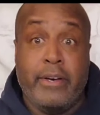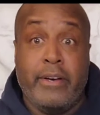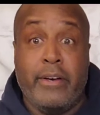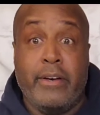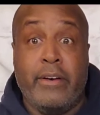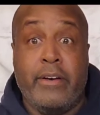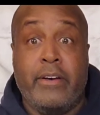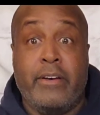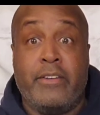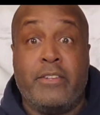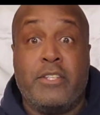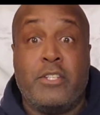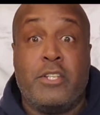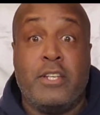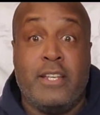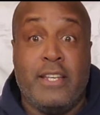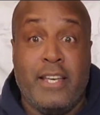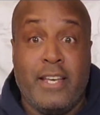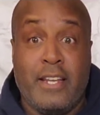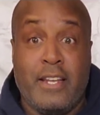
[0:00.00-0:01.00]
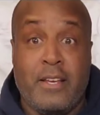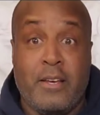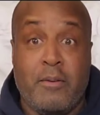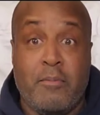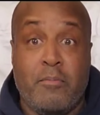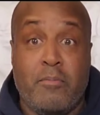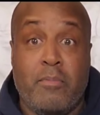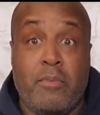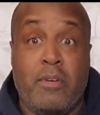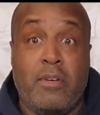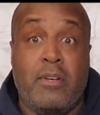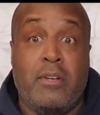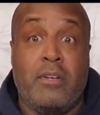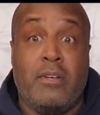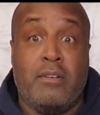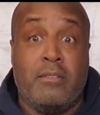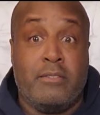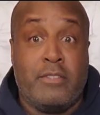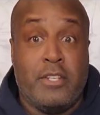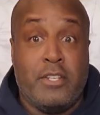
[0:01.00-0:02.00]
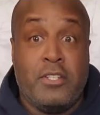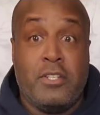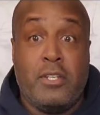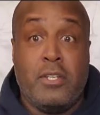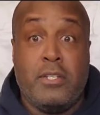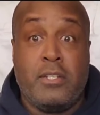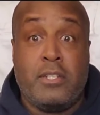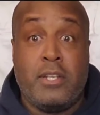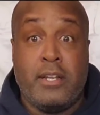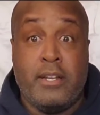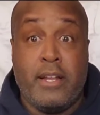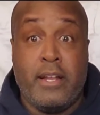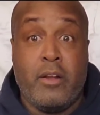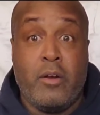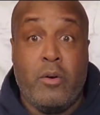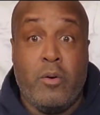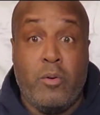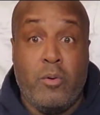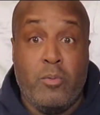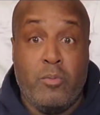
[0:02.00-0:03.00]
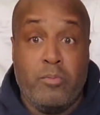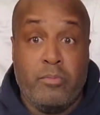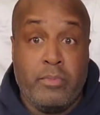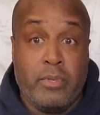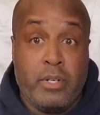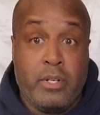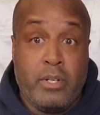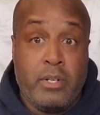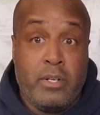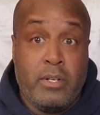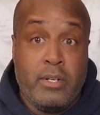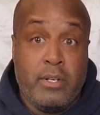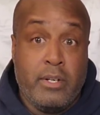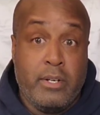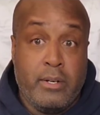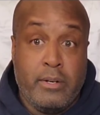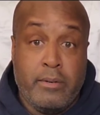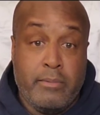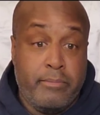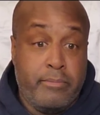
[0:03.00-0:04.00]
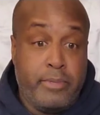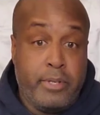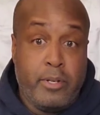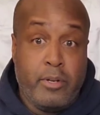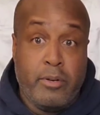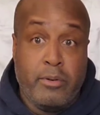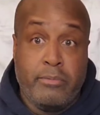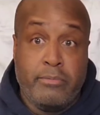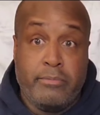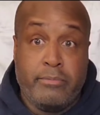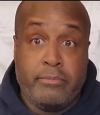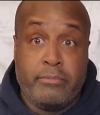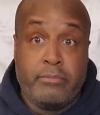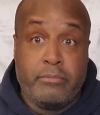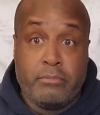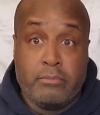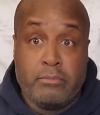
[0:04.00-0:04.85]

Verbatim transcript: uh, to get him since he's sitting at home, um, you know,